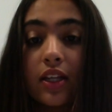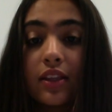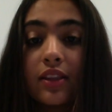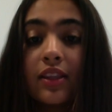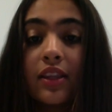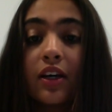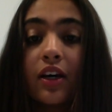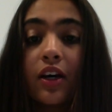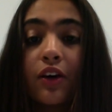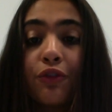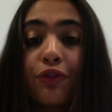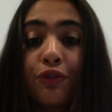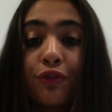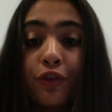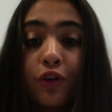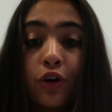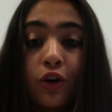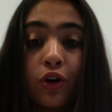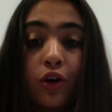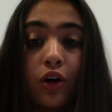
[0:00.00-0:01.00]
The
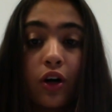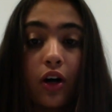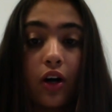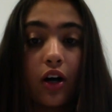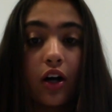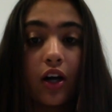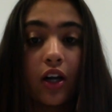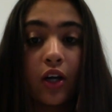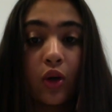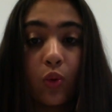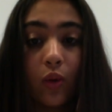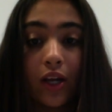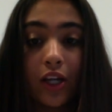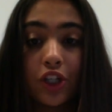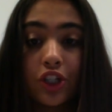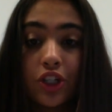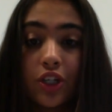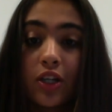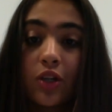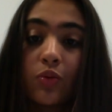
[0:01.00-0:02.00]
full
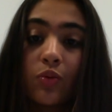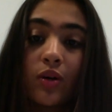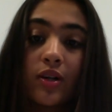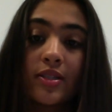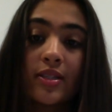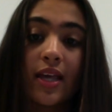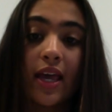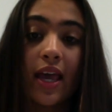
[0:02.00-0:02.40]
equation was